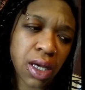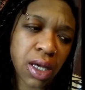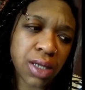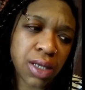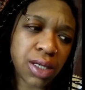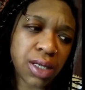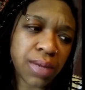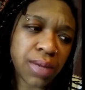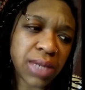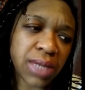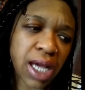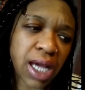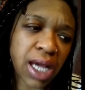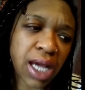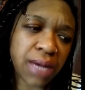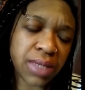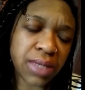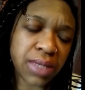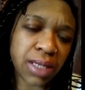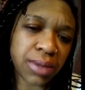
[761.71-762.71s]

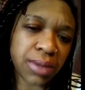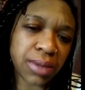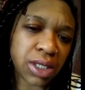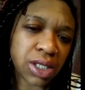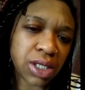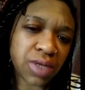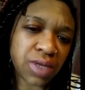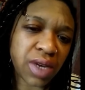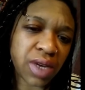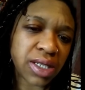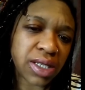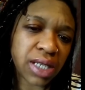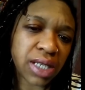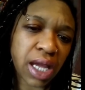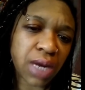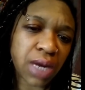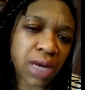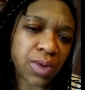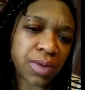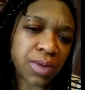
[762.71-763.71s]
Sometimes something just
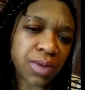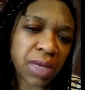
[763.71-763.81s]
resonated with